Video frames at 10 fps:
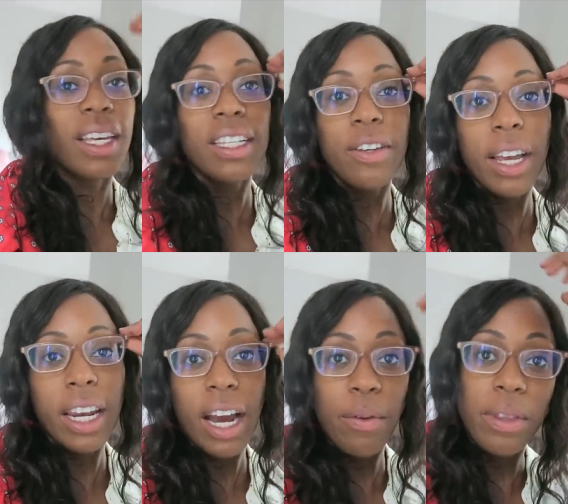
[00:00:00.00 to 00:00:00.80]
kids are
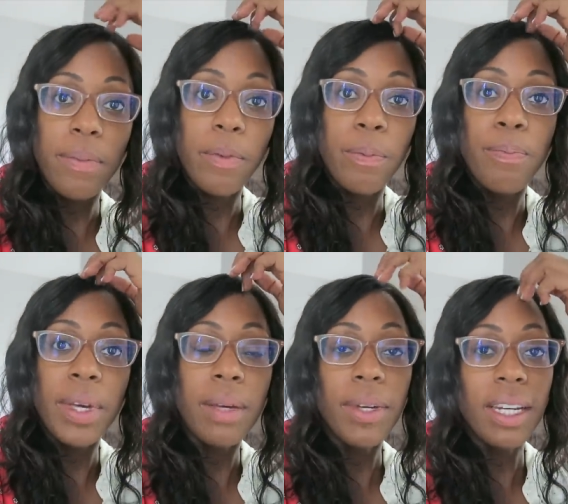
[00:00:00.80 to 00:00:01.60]
hanging out with
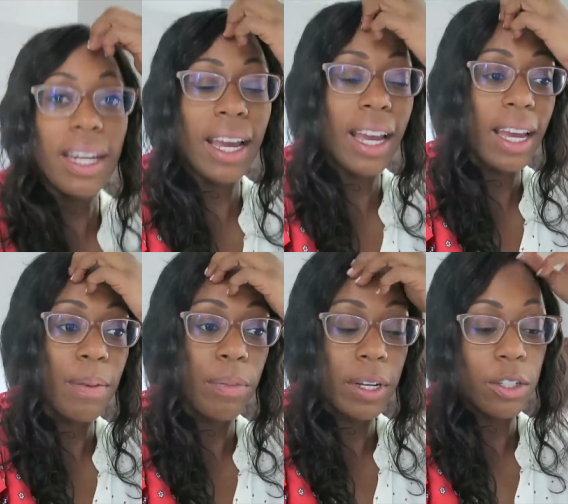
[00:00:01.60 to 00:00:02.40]
Mimi
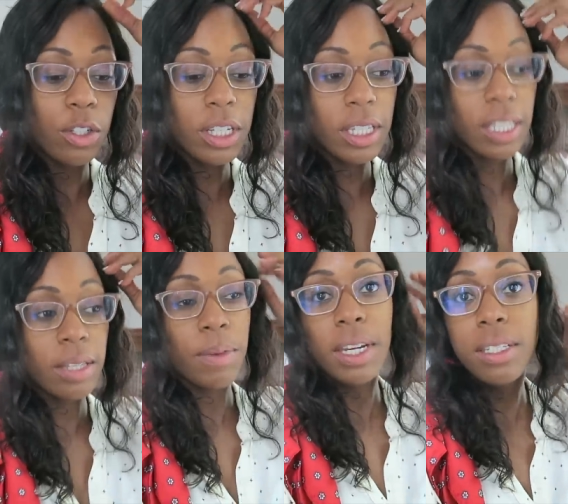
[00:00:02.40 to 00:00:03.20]
today. Praise
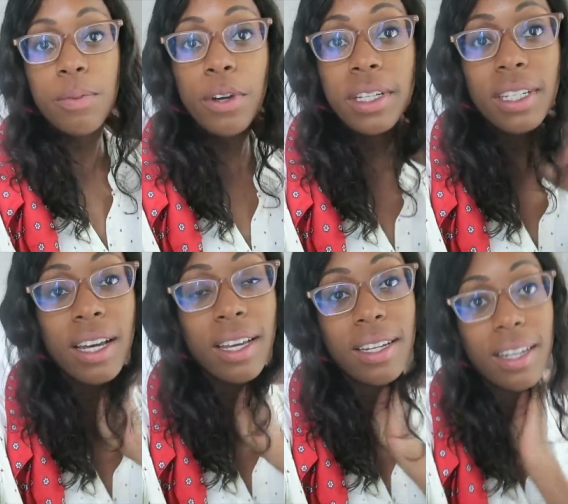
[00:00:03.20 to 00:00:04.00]
Jesus, I'm getting some work
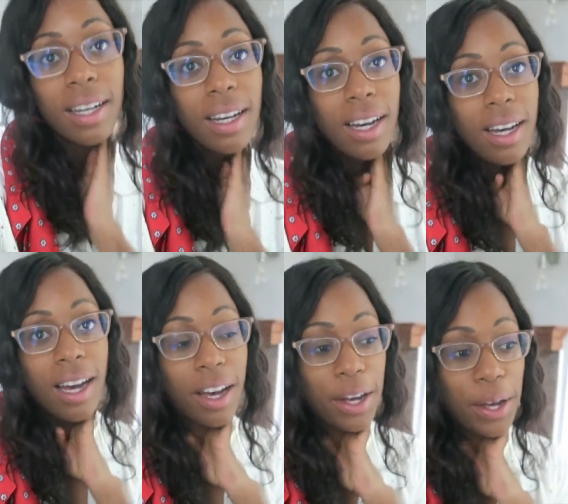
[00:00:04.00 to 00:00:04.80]
done.
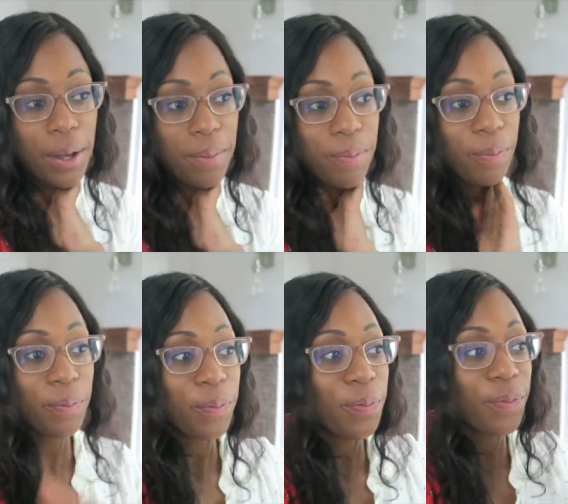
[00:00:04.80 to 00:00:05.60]
Um,
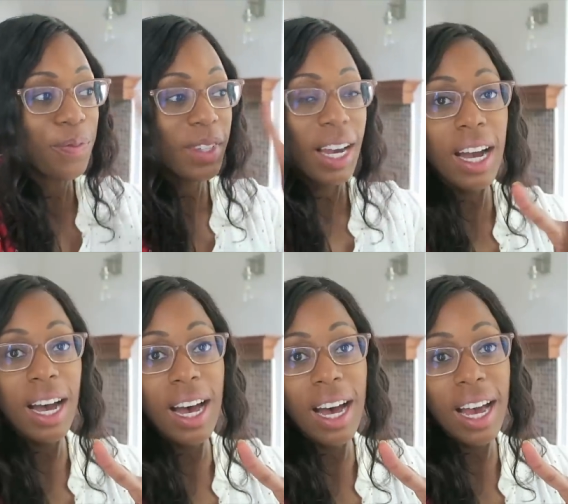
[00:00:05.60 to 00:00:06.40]

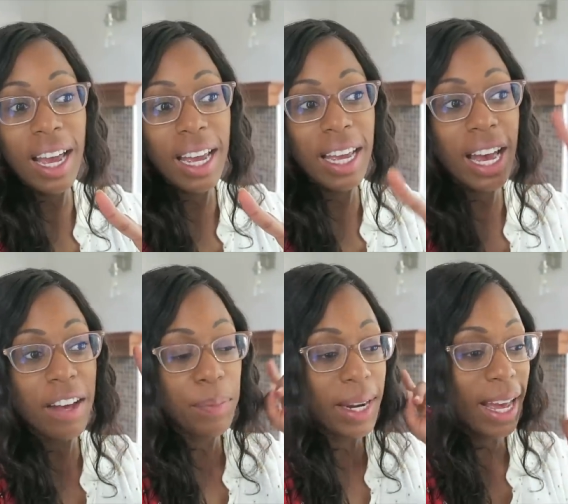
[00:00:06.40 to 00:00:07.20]
I
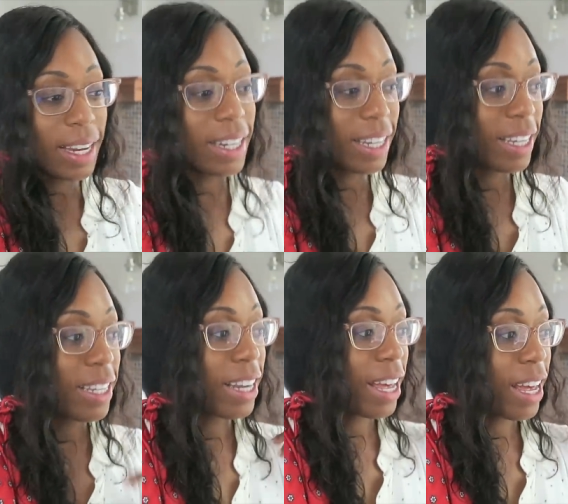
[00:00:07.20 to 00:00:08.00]
have been
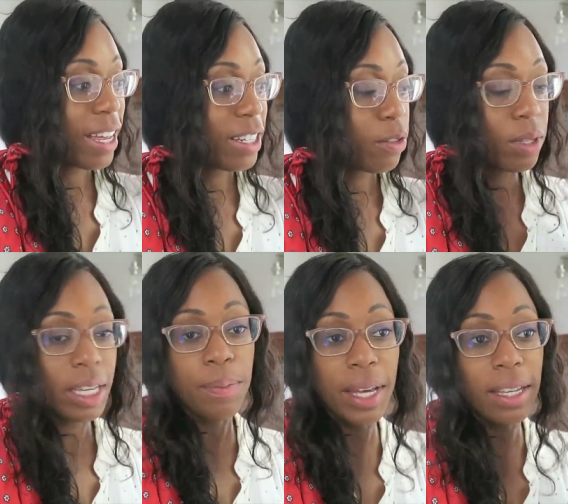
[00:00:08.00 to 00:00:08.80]
editing and doing
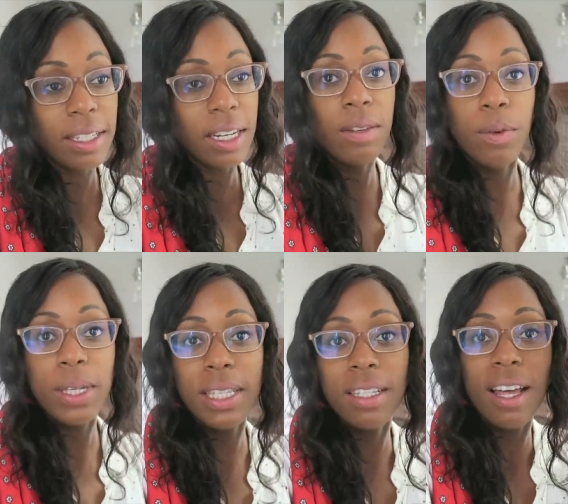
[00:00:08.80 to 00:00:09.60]
emails and
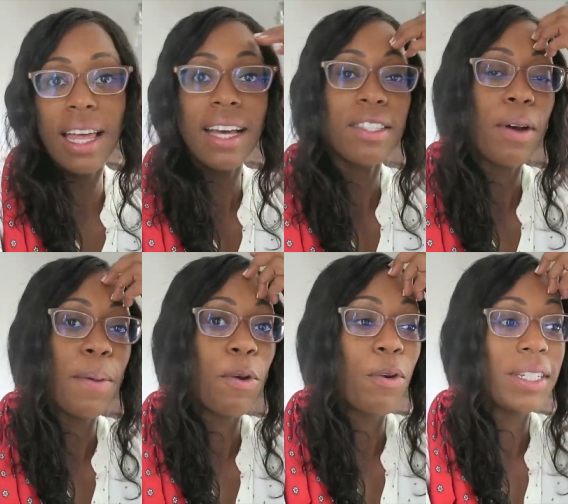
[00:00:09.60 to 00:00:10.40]
invoices and all that, so
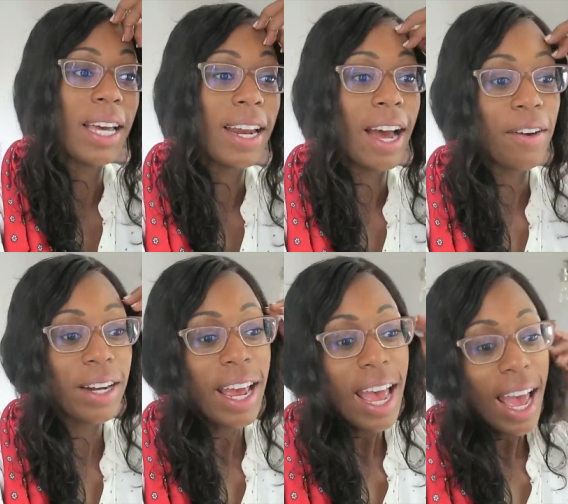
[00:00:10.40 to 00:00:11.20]
I'm going to head out